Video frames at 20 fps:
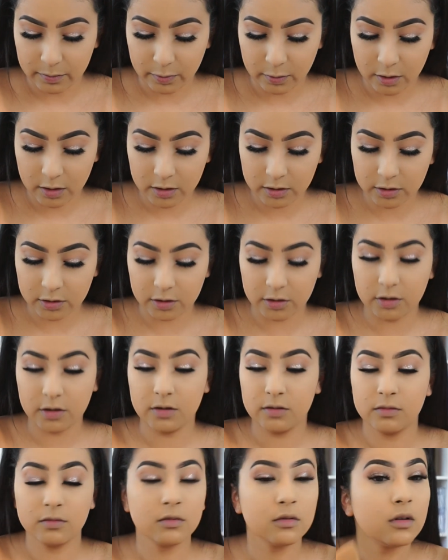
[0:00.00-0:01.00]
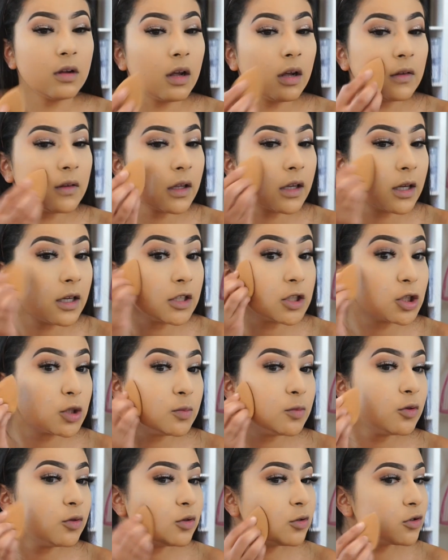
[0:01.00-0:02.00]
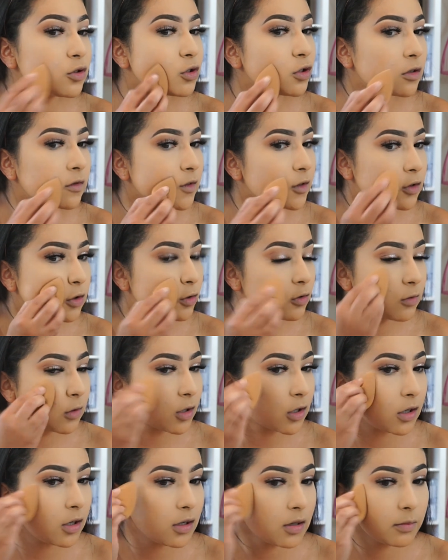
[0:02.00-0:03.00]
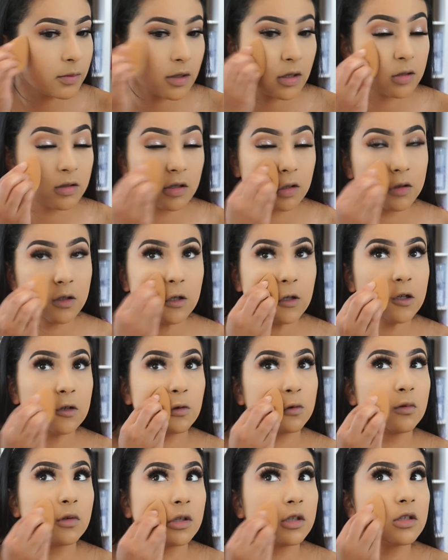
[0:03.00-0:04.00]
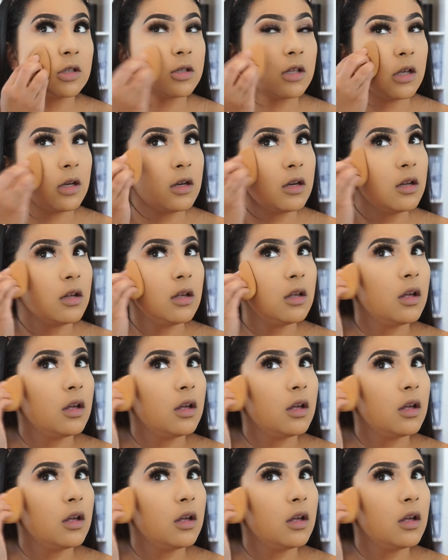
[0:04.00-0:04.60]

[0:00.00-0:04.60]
bronzer I have like a smooth surface to work on, because nothing is worse than